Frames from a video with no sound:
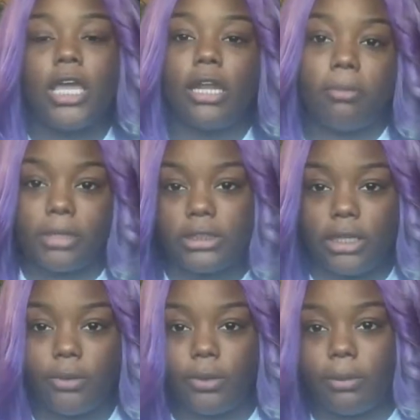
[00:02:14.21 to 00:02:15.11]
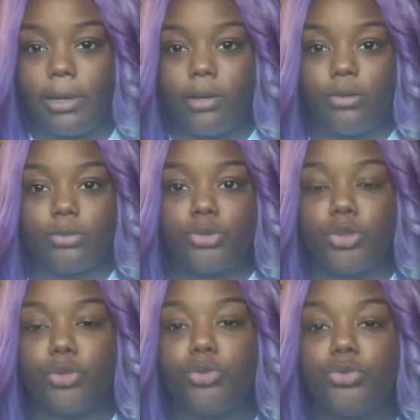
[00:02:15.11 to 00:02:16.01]
and I mixed it in with about
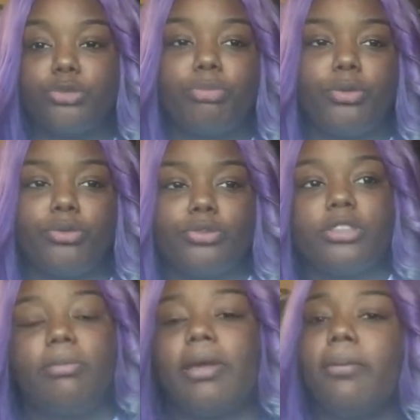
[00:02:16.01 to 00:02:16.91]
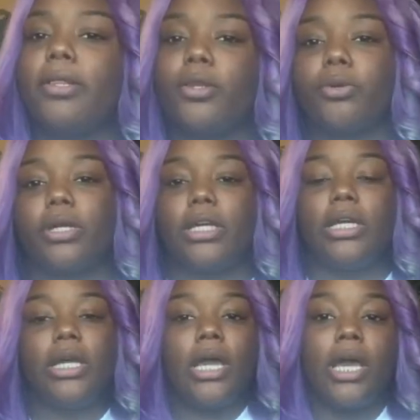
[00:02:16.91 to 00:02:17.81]
2 spoons, maybe 3,